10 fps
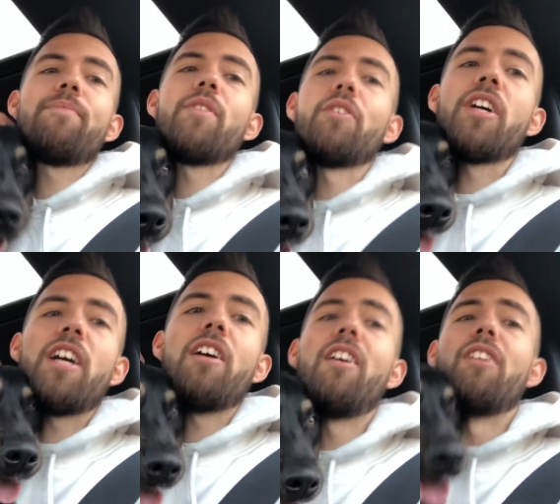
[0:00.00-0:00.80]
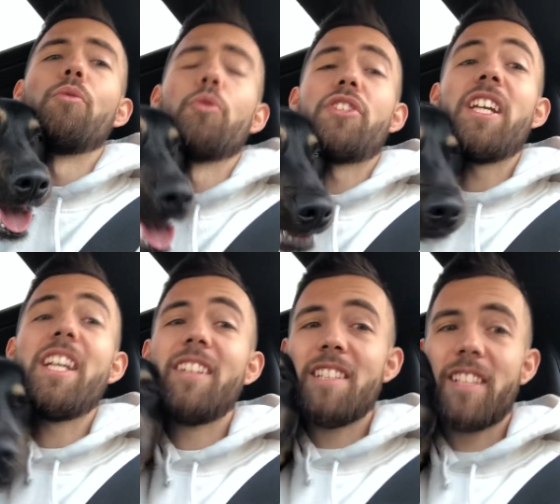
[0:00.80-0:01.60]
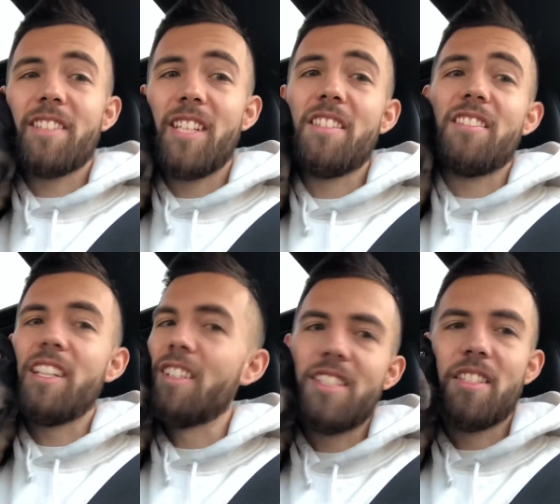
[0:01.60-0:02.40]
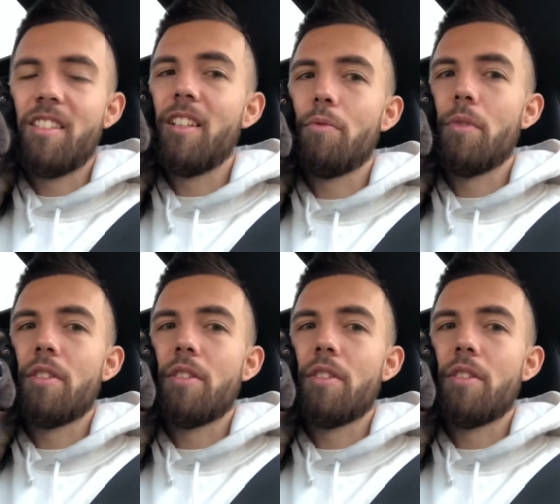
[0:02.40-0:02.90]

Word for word: Okay, a routine leads to consistency, consistently